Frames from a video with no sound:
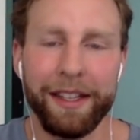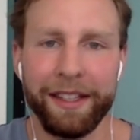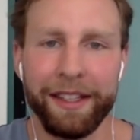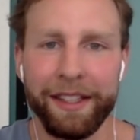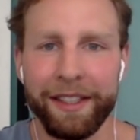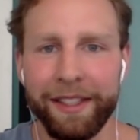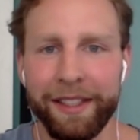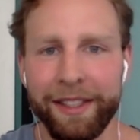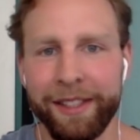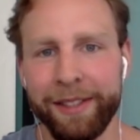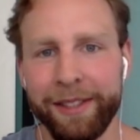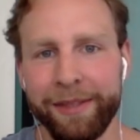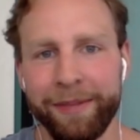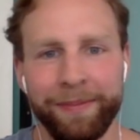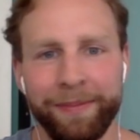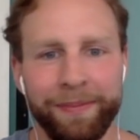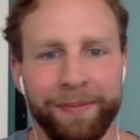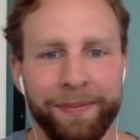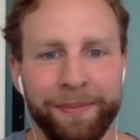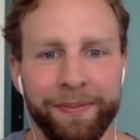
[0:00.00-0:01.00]
I saw that
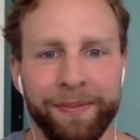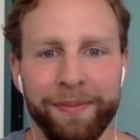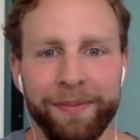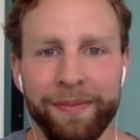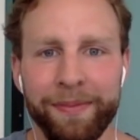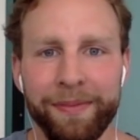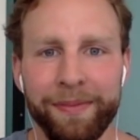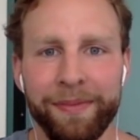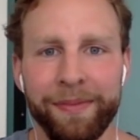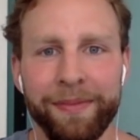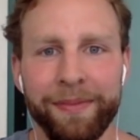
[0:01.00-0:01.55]
earlier, that